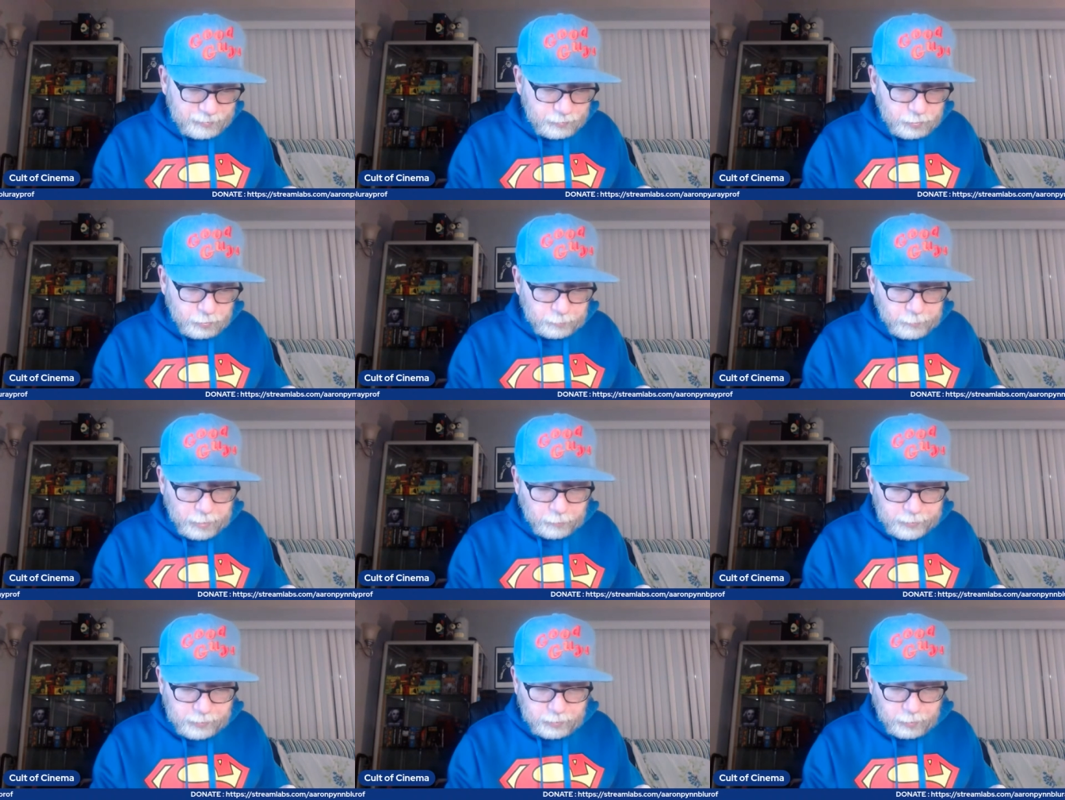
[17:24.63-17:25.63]
Doing Mae
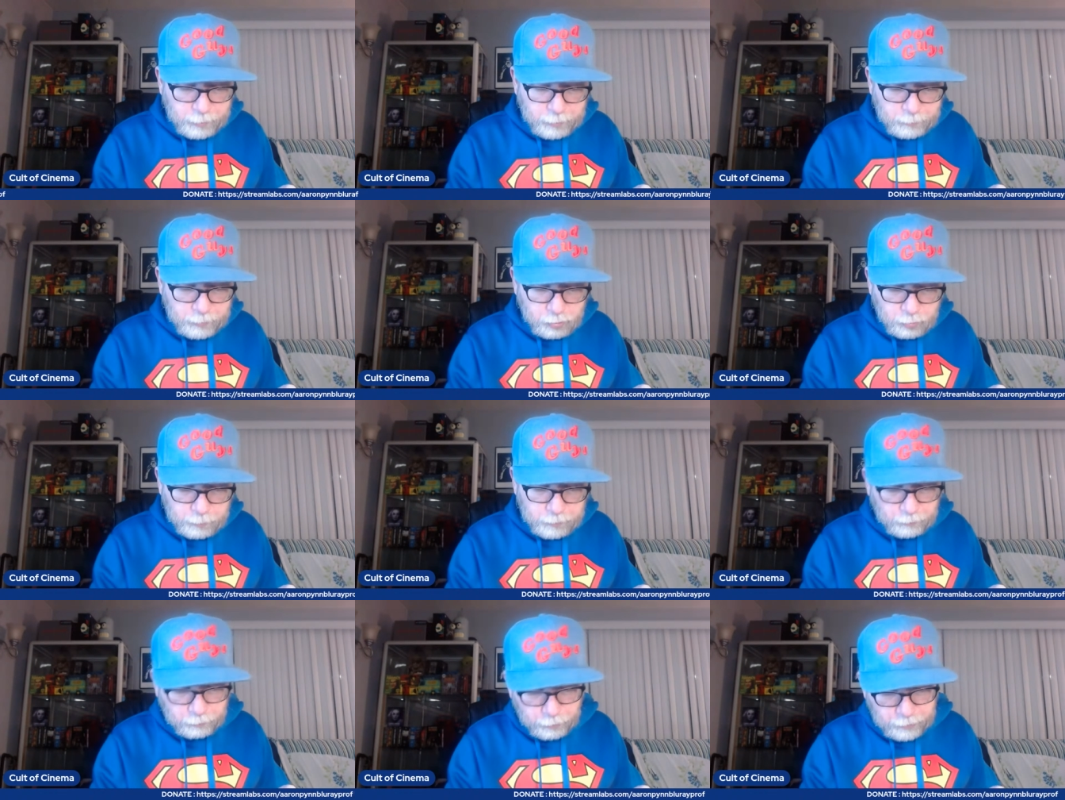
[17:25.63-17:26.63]
West Sunbeam Trips
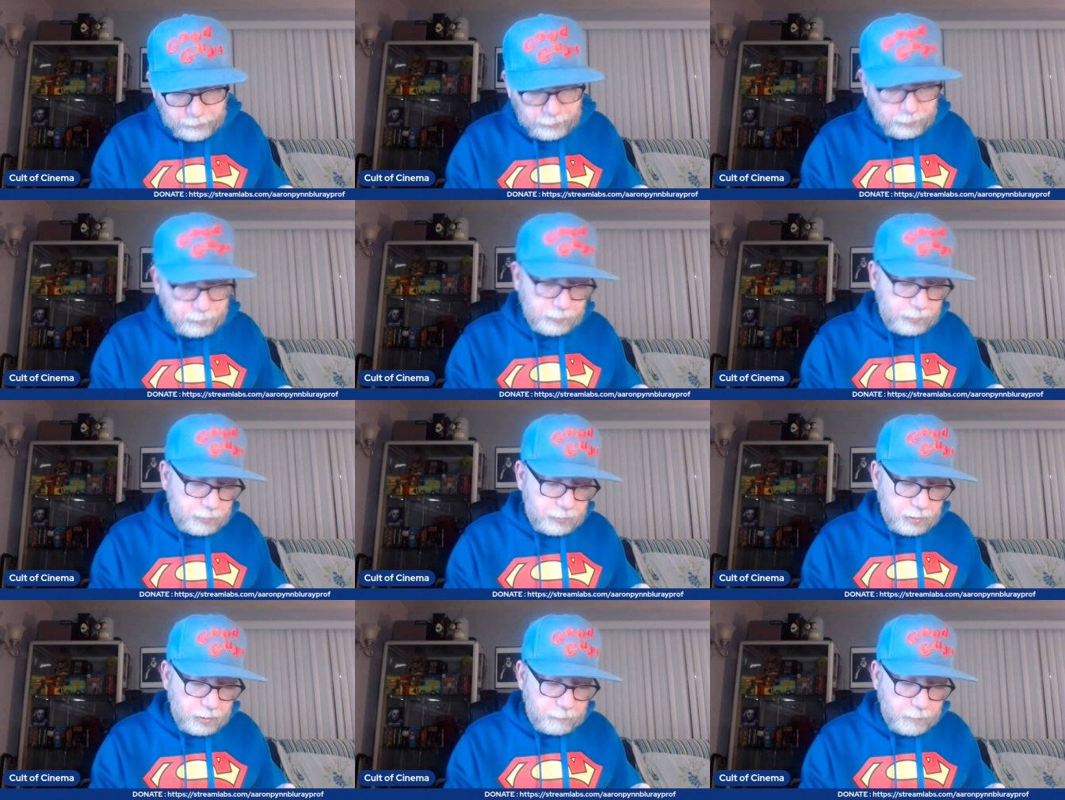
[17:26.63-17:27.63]
from Prison.
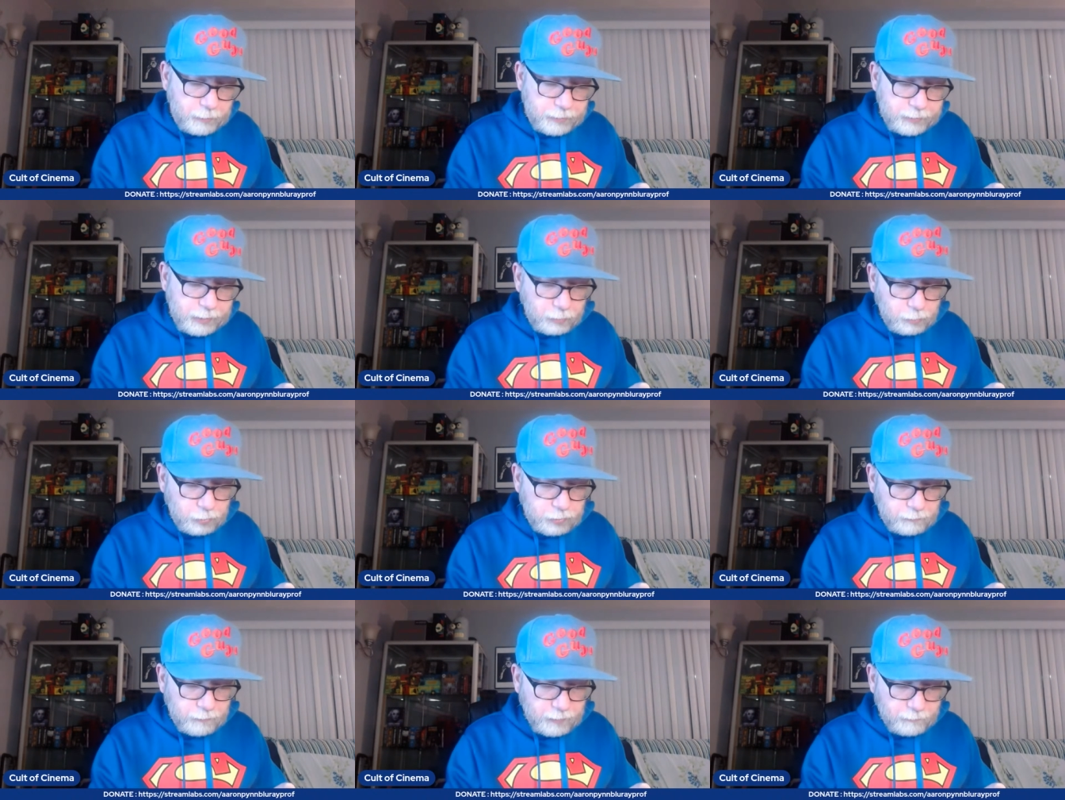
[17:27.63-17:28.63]
Mae West 10 Rules
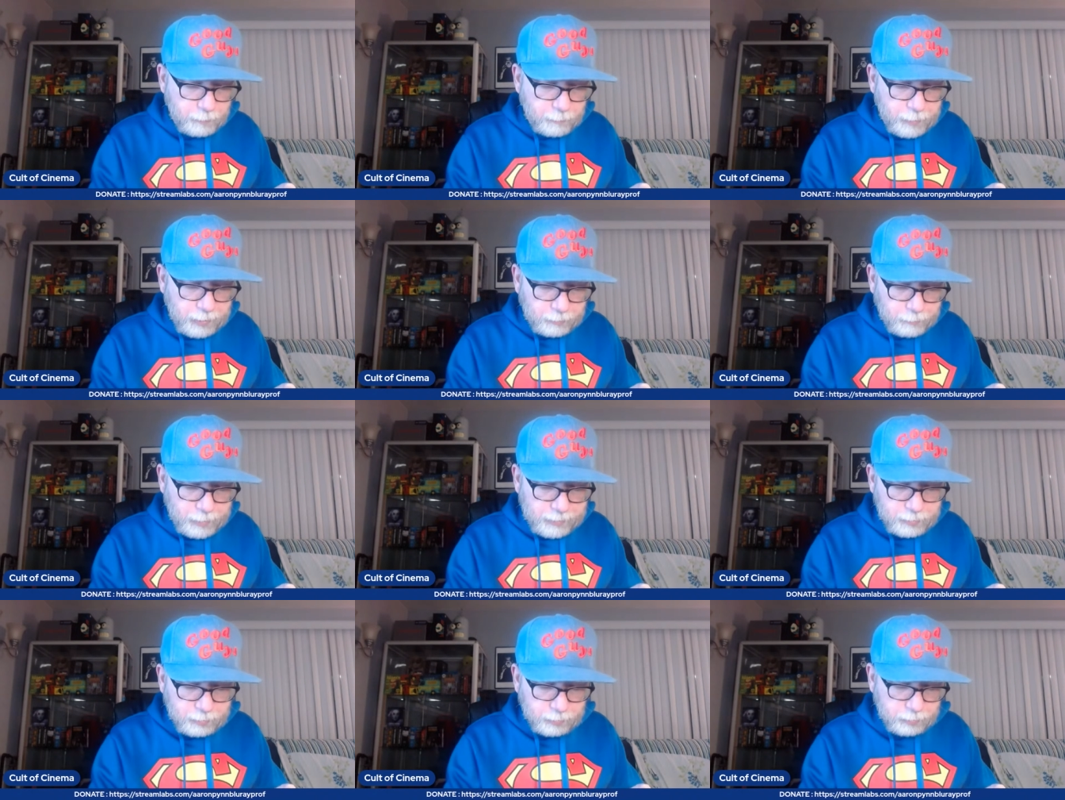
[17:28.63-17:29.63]
of Love by Madeline
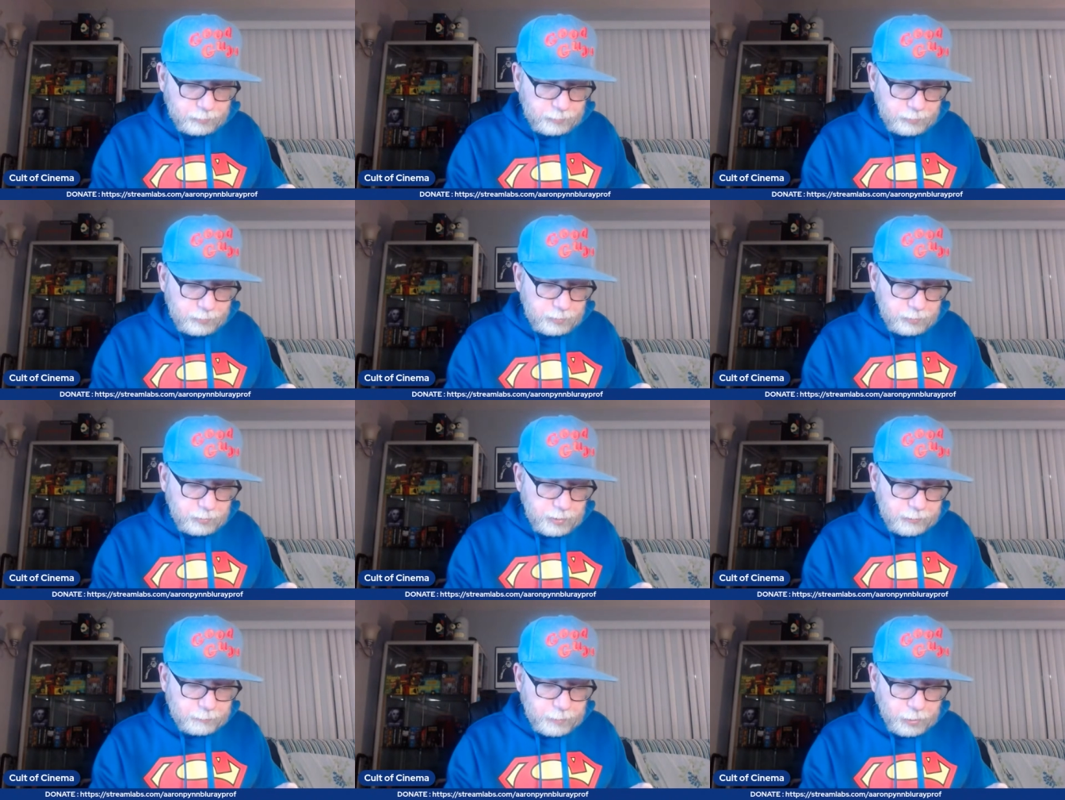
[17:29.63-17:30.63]
Metzen.
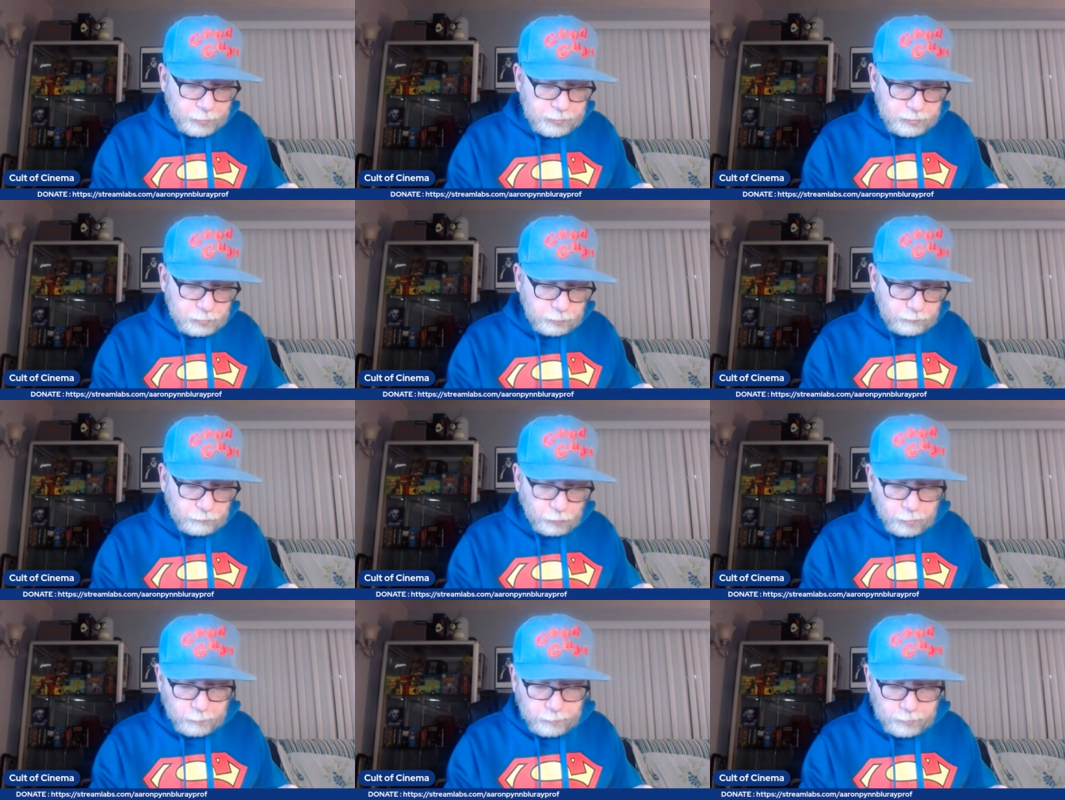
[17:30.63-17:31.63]
Has Mae West
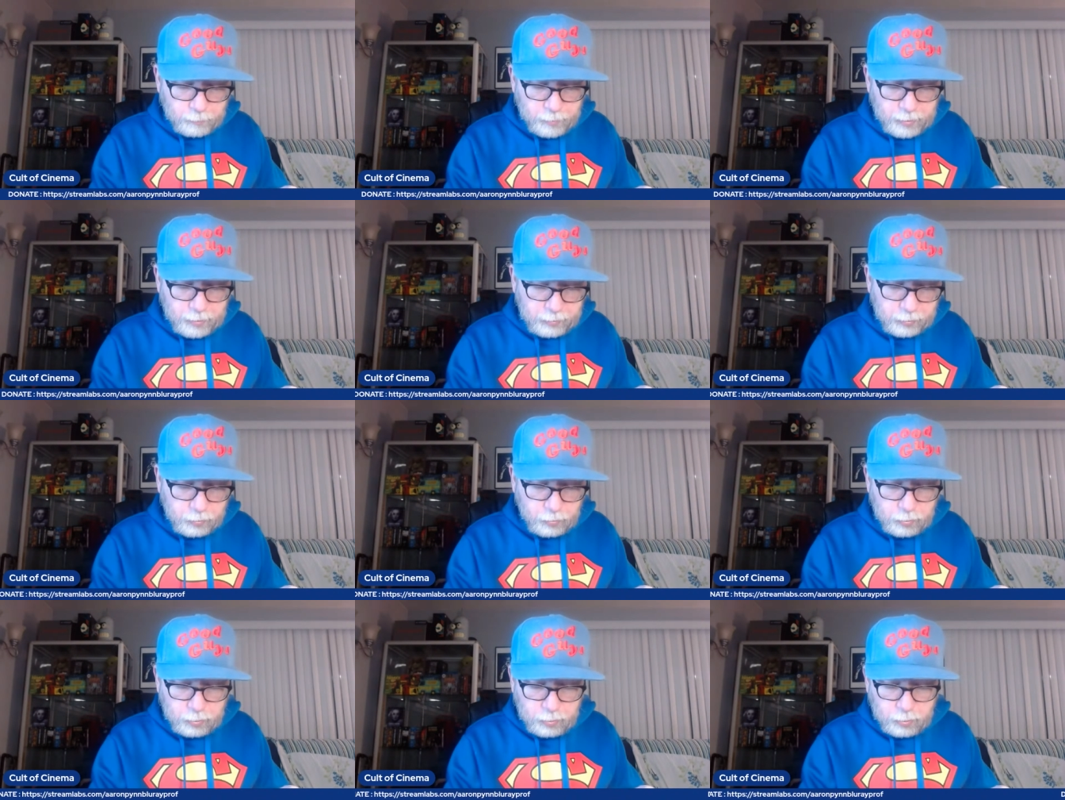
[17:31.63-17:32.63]
Reformed by
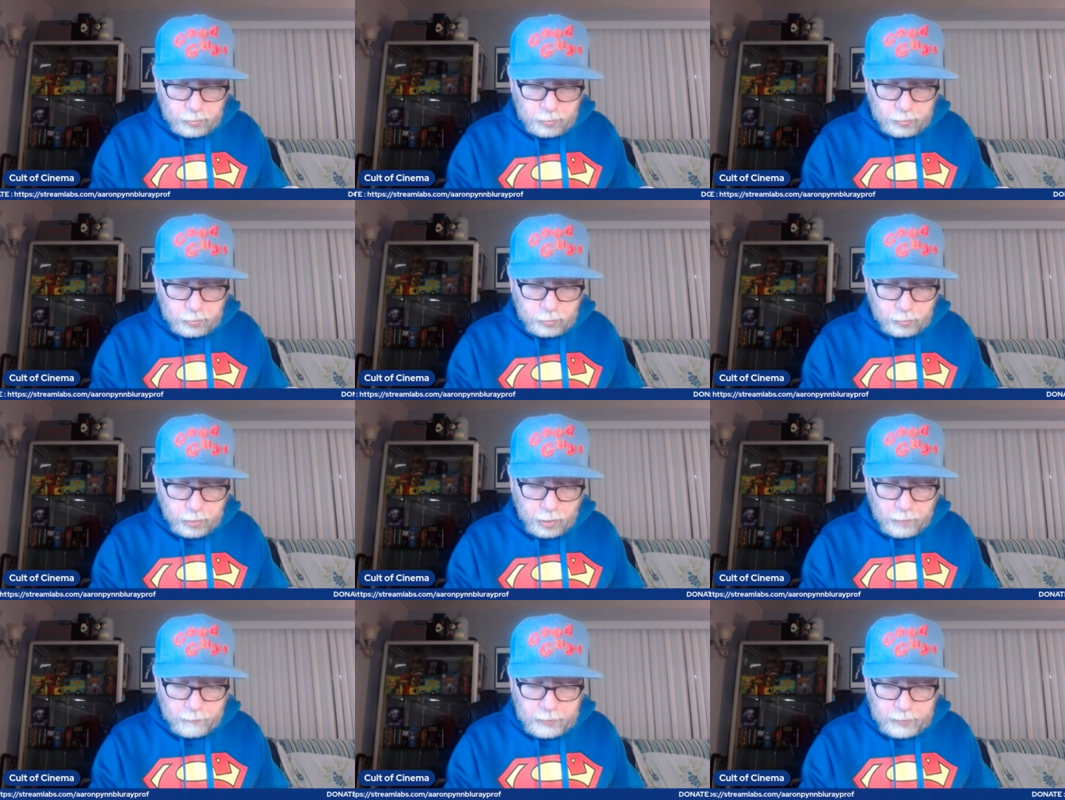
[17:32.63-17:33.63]
Lou
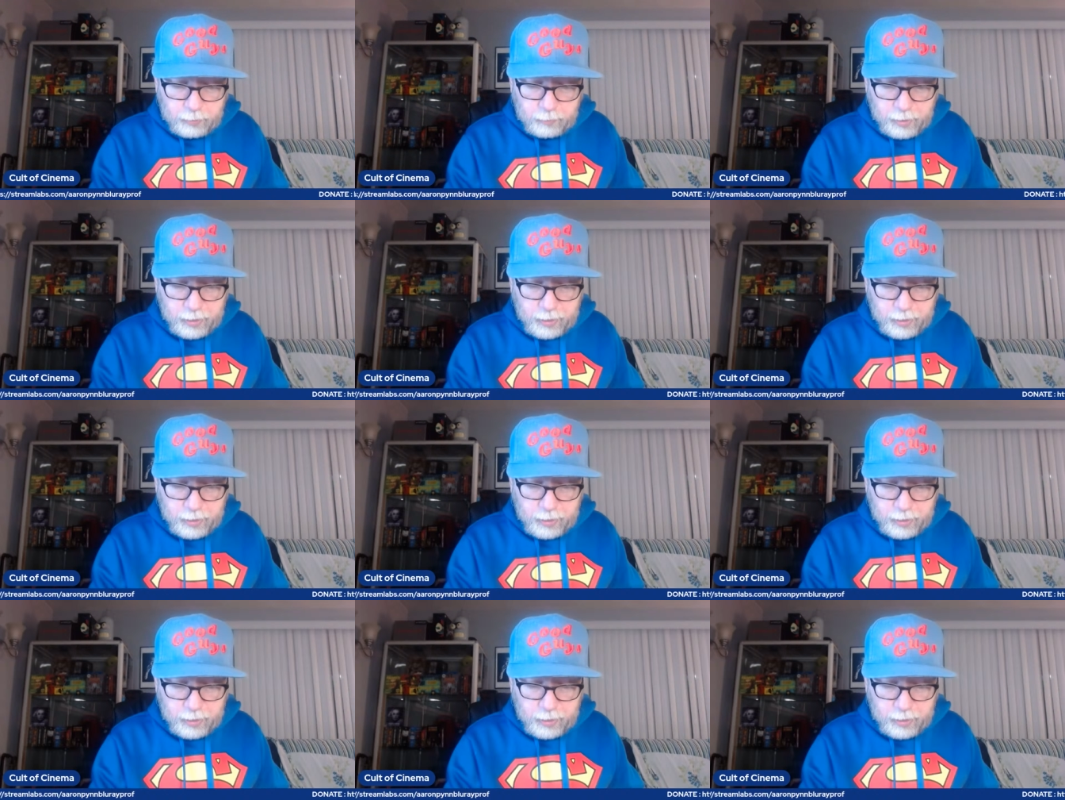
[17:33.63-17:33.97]
Garvey.